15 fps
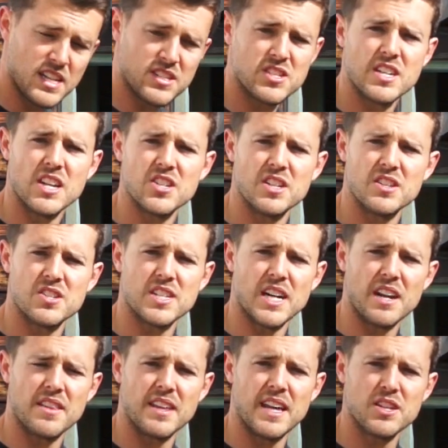essentially the
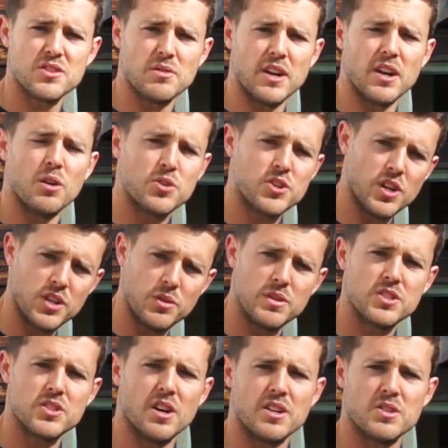start of the gas run. I'll show you
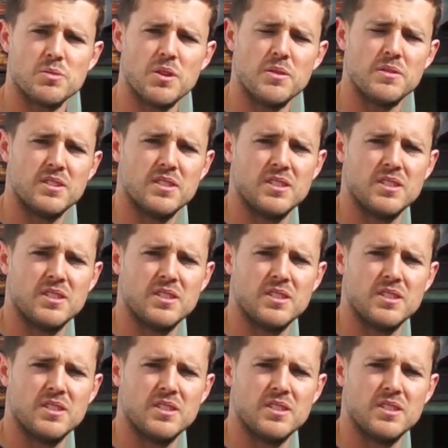inside as well.